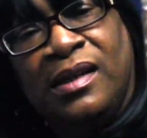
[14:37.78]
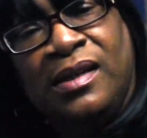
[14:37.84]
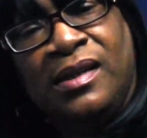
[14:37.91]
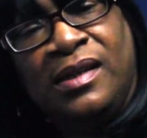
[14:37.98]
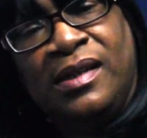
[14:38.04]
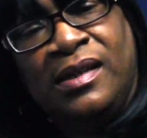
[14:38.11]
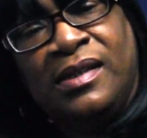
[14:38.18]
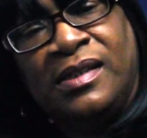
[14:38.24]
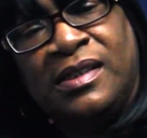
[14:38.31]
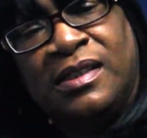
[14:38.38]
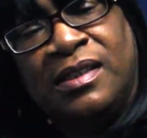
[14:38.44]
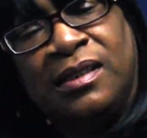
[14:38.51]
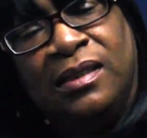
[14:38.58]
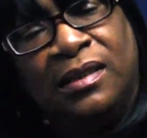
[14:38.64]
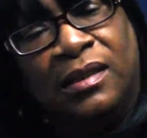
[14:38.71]
It
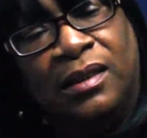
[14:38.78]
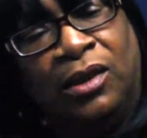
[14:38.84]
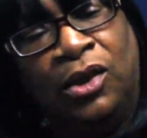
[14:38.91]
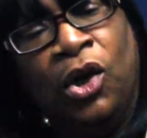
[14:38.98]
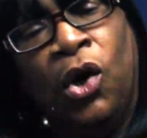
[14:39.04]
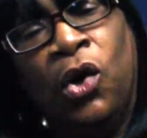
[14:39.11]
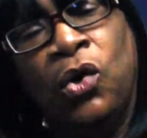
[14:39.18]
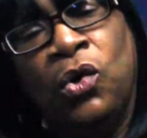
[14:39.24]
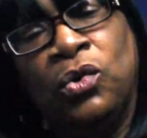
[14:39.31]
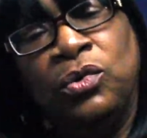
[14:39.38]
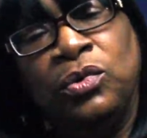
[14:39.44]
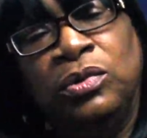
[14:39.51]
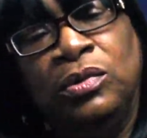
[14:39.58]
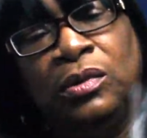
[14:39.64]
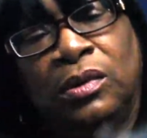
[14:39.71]
is
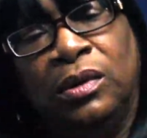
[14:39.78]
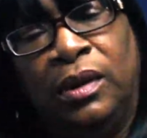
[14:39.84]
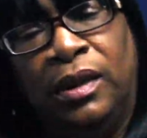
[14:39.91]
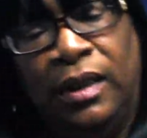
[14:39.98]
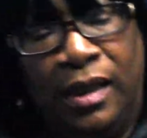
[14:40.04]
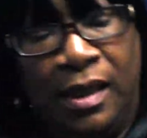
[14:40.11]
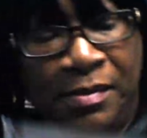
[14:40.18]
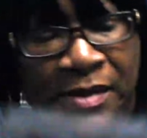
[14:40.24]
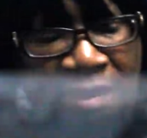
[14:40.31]
gold. Let